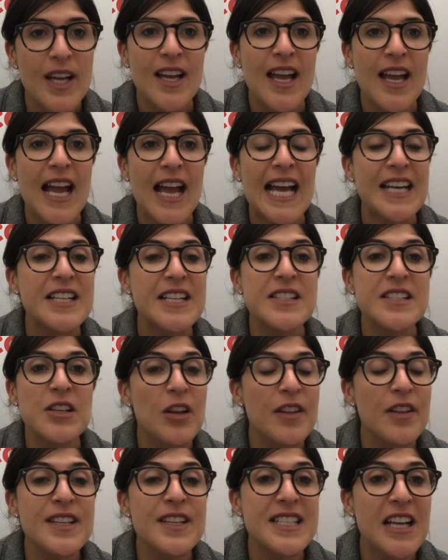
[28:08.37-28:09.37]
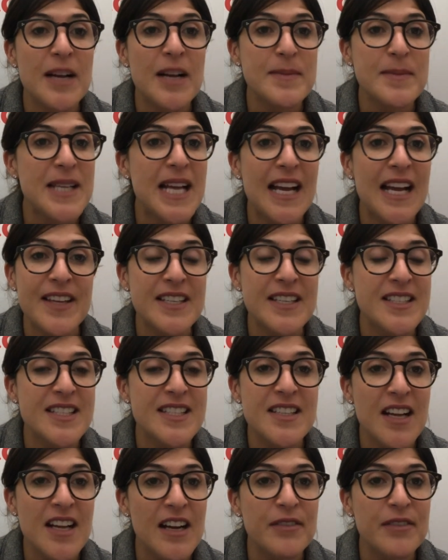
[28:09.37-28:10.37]
Yes. And it's a lot of times how they
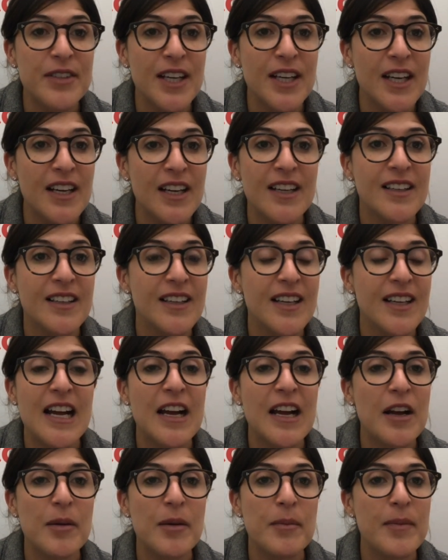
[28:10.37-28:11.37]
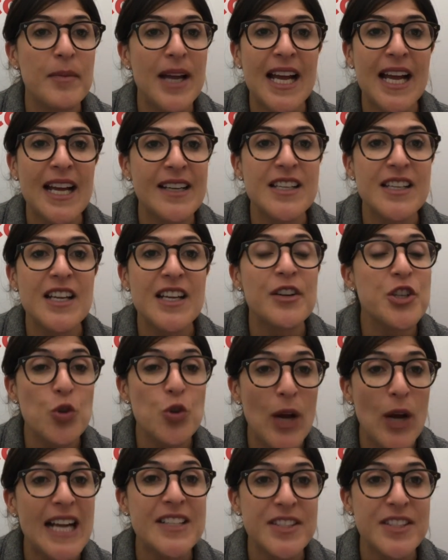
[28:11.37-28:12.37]
discover and are
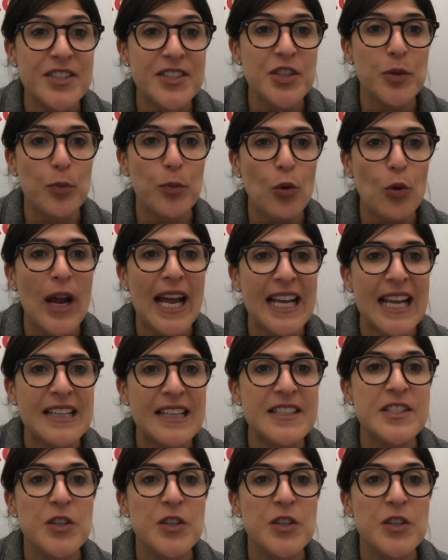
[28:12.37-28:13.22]
attracted to brands.